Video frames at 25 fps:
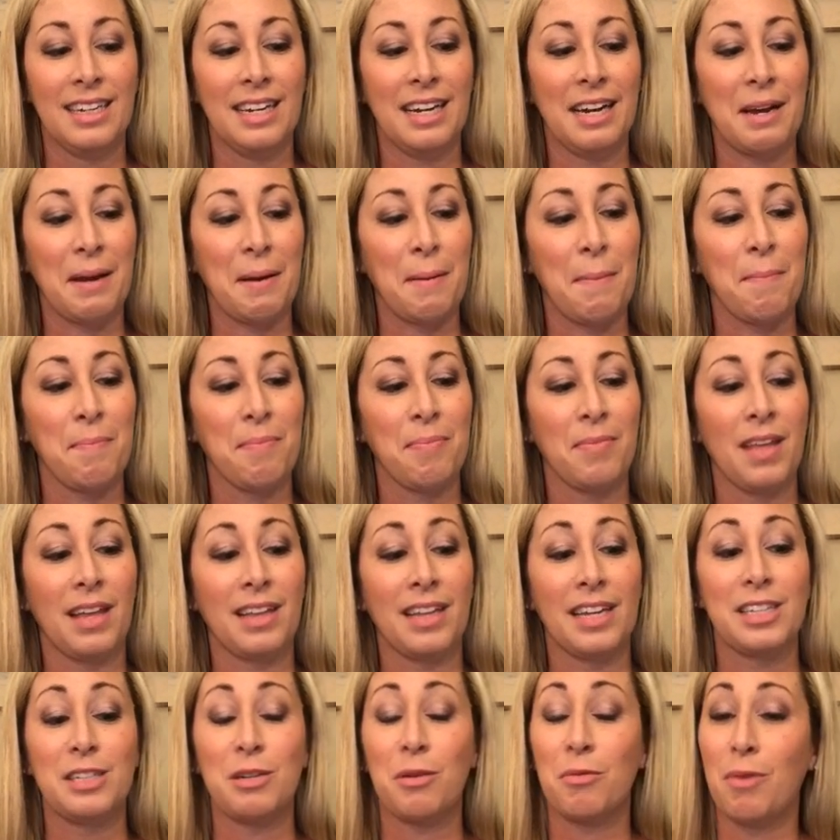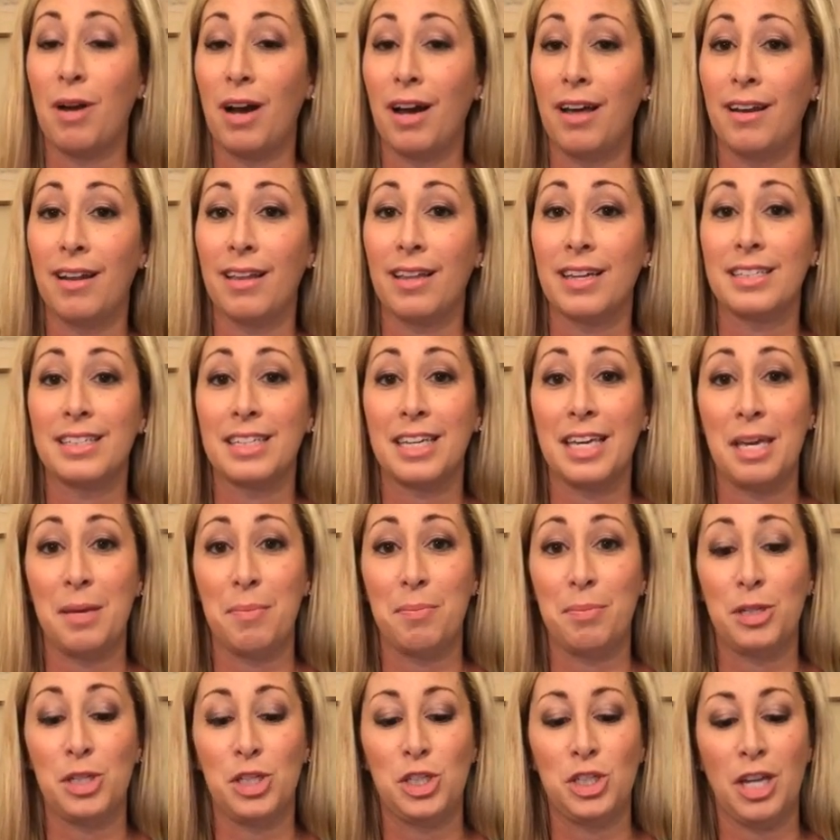I like to run, I like to
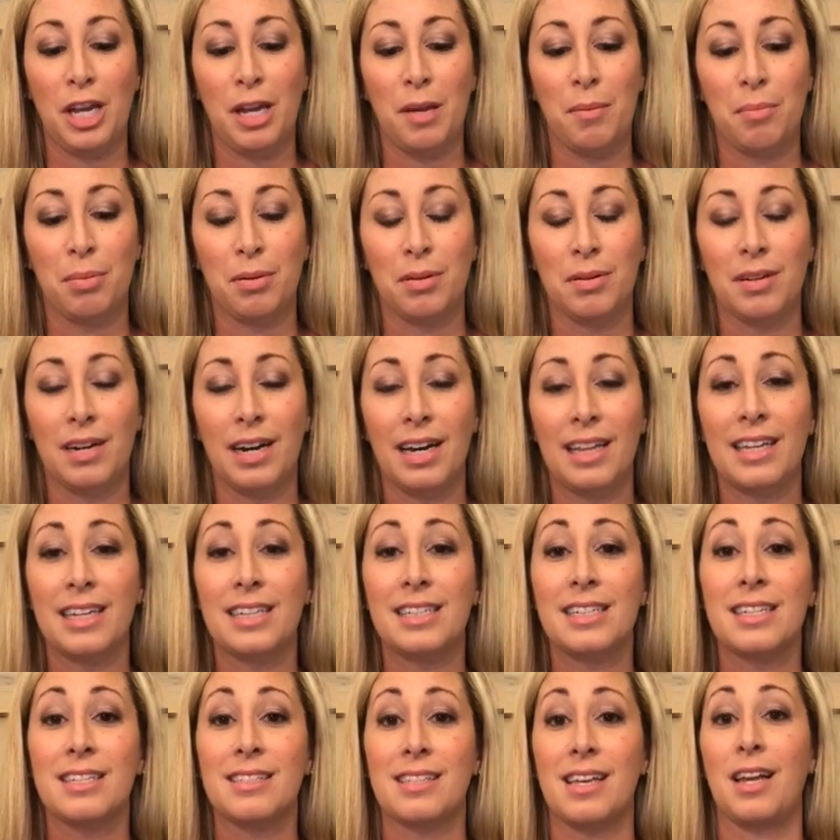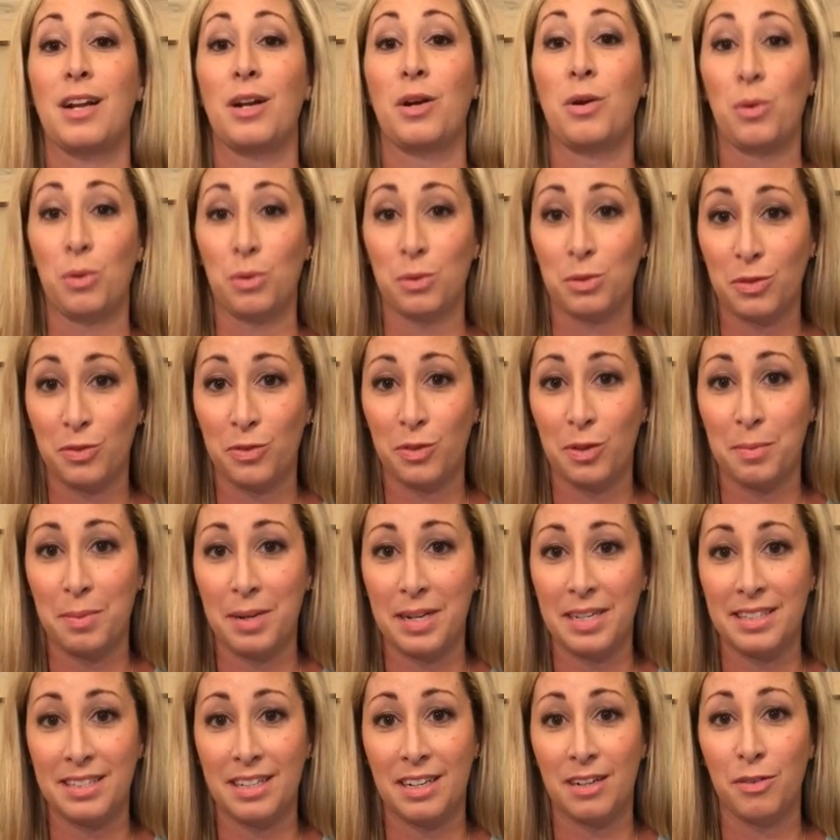keep in shape, I like to set goals for
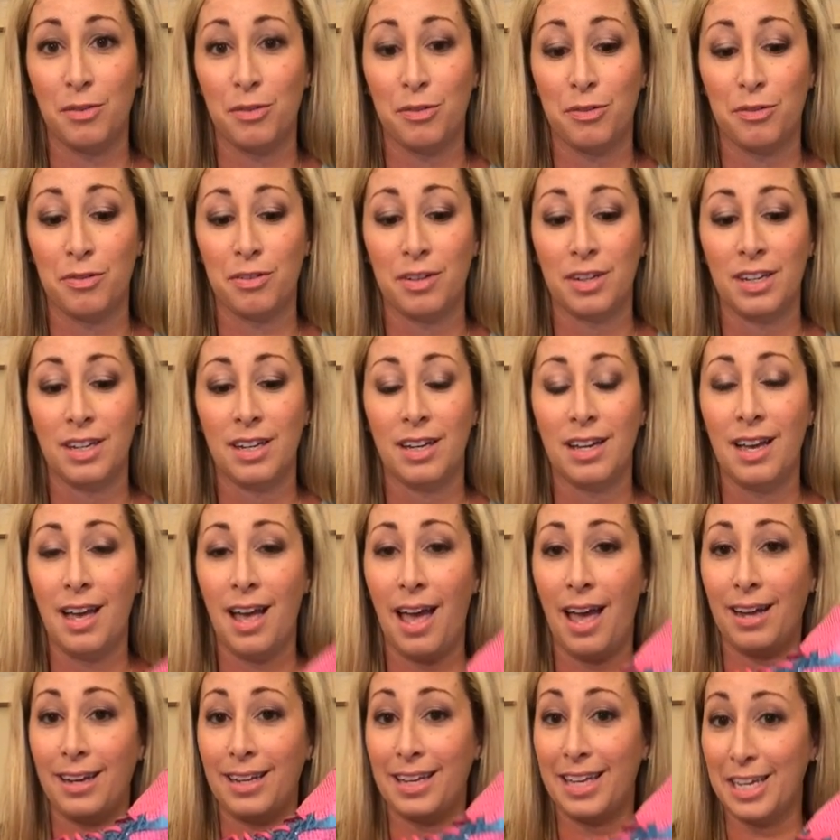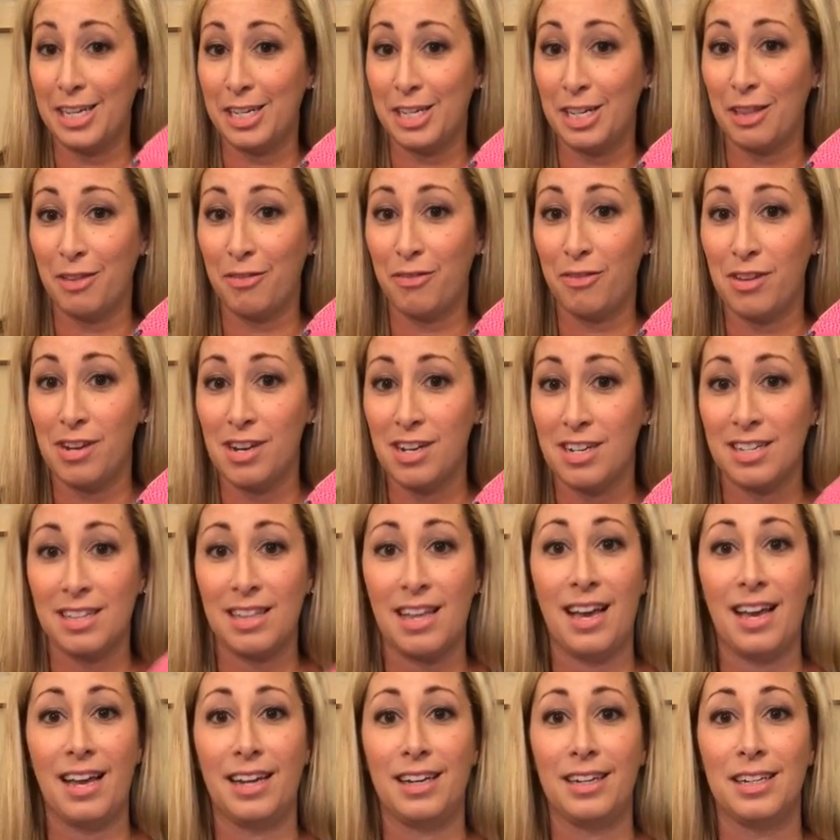myself and get to the finish
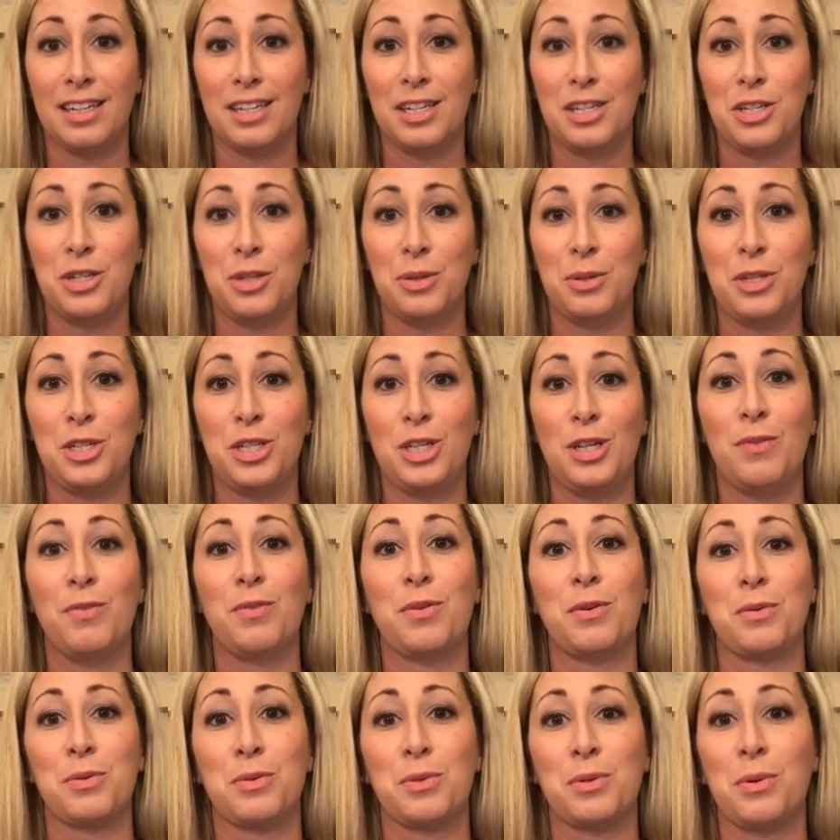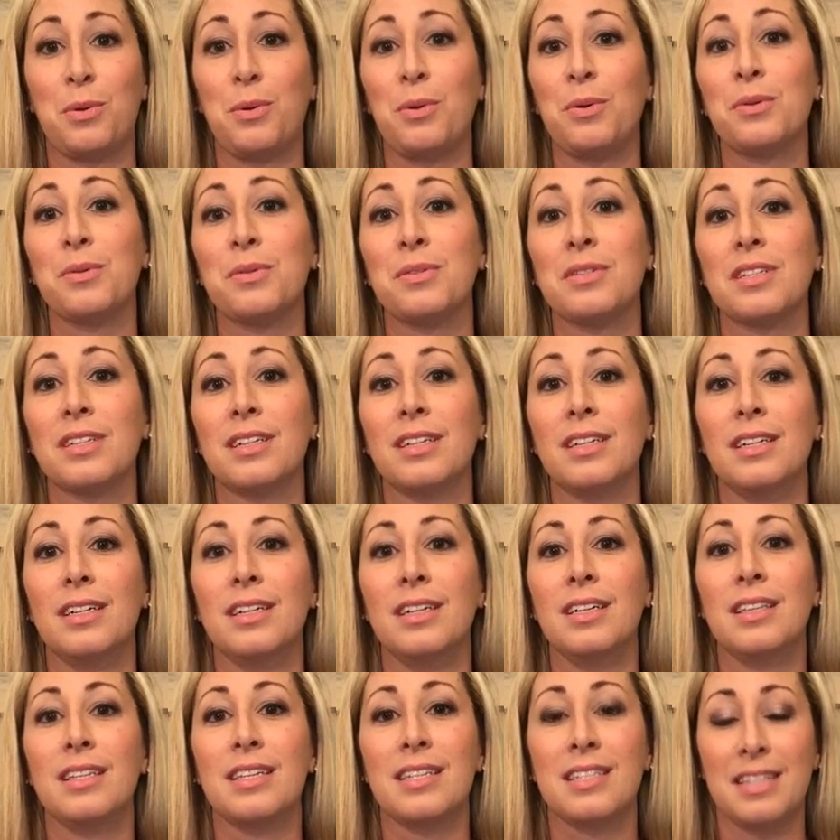line to achieve those goals.
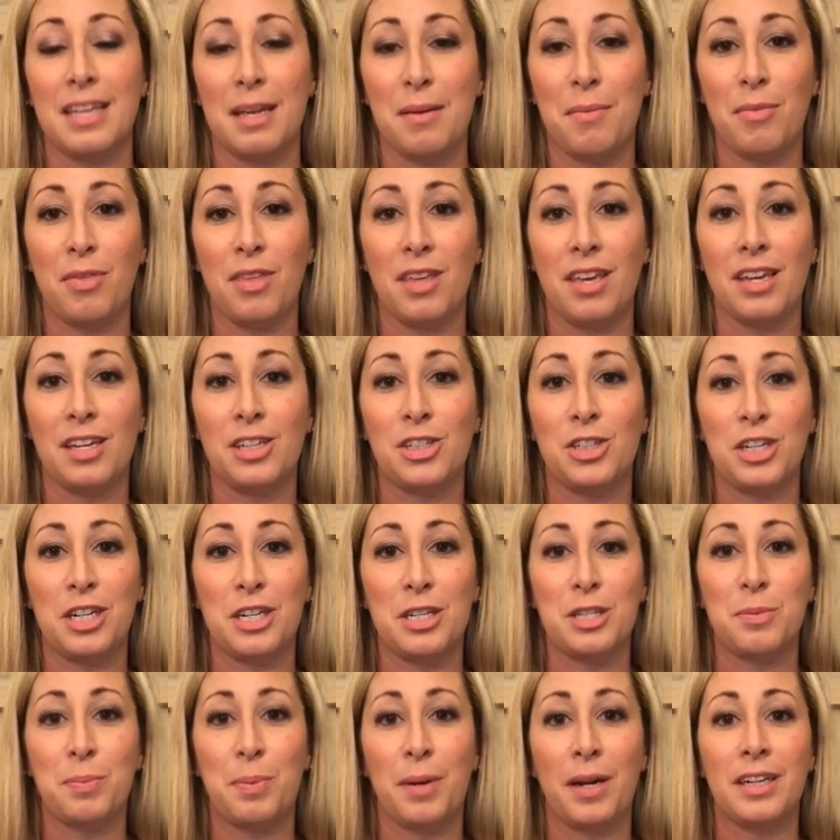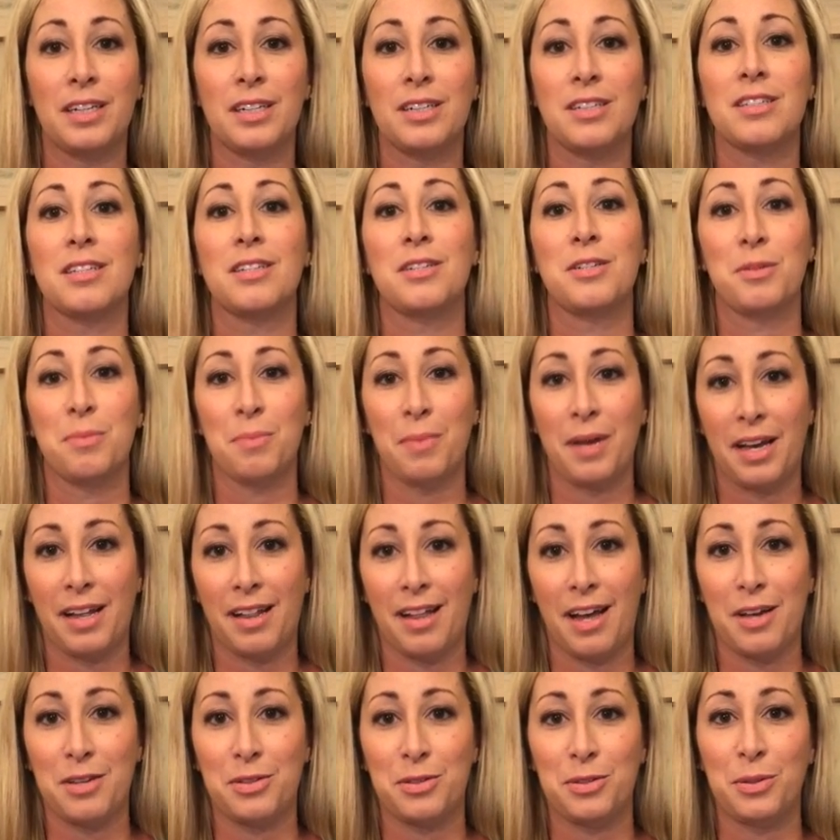The same thing transpires into my
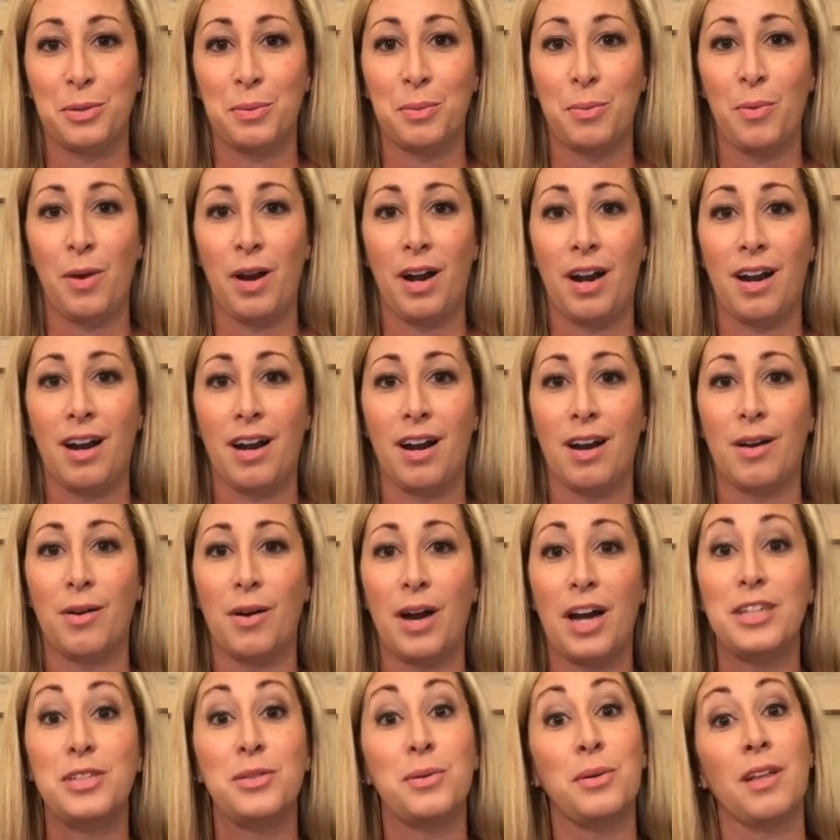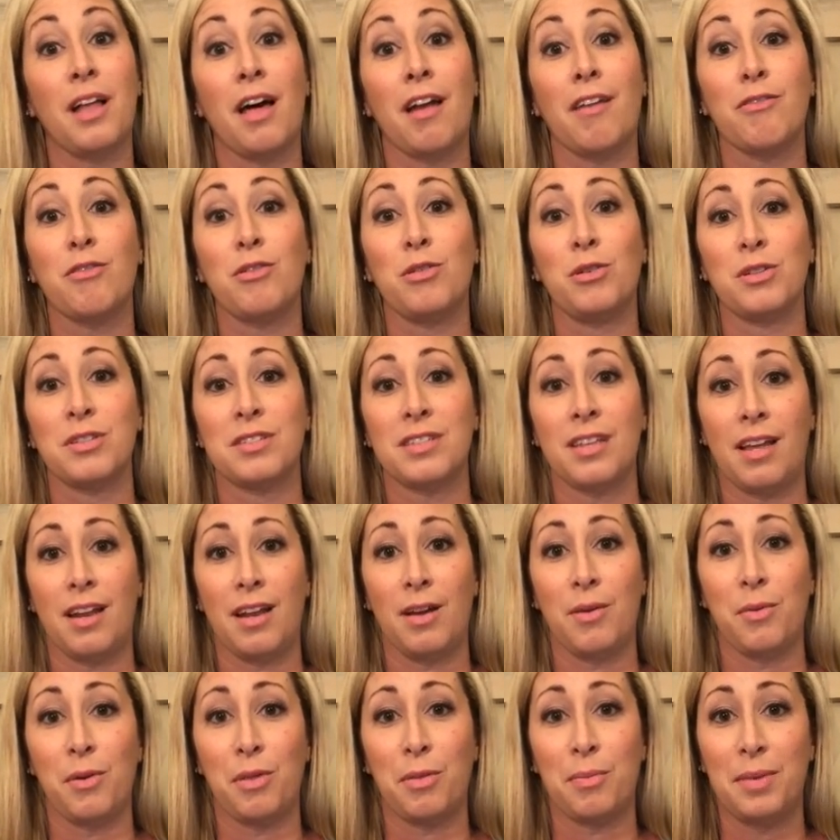classroom where I do a lot of goal
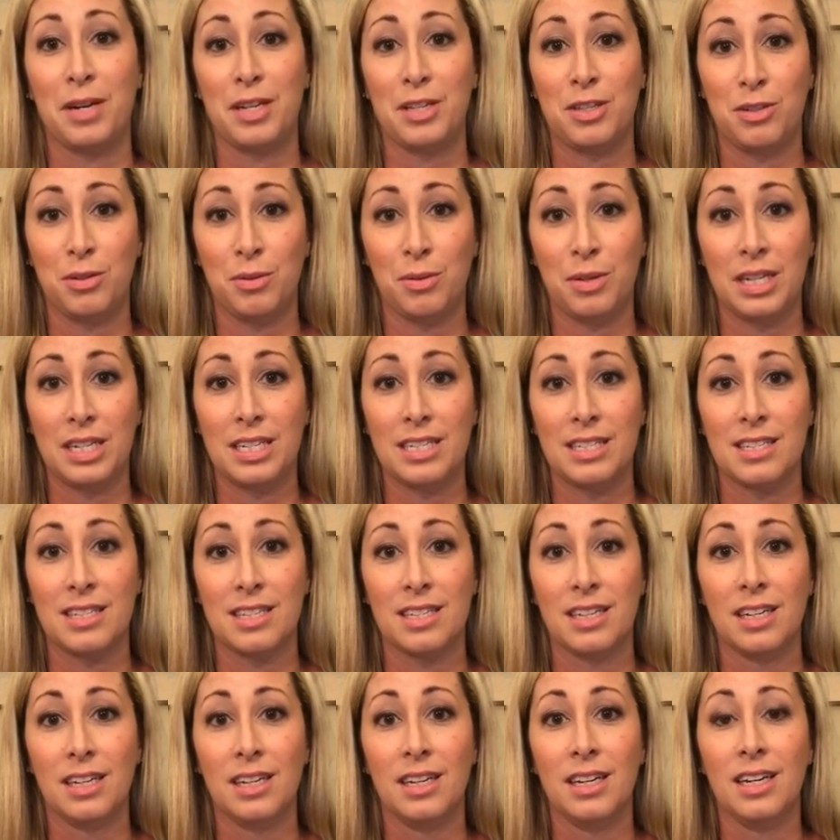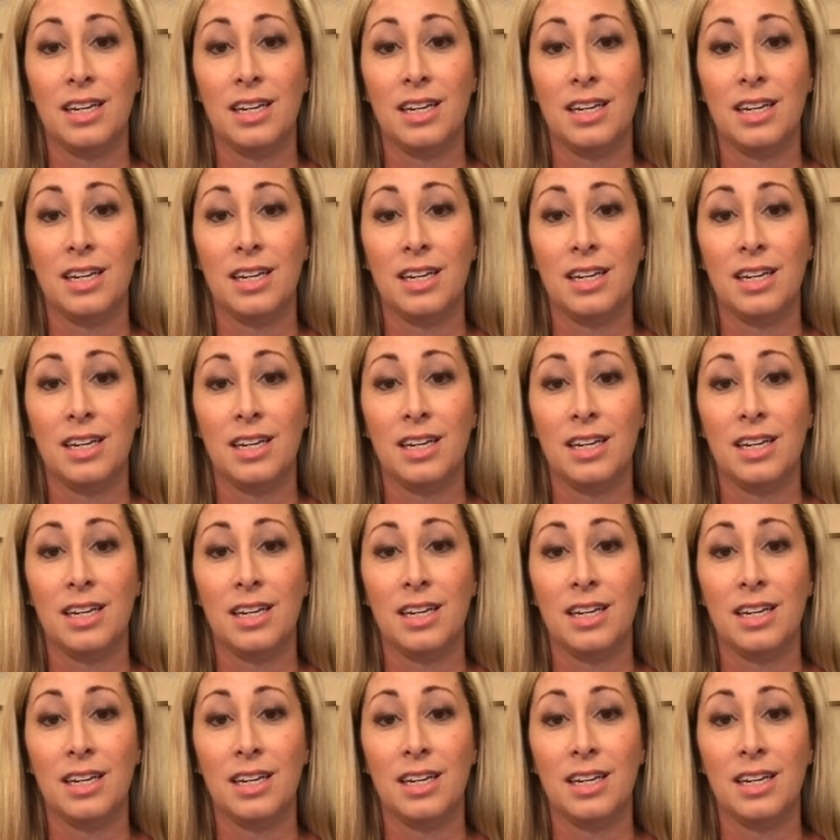setting with my students.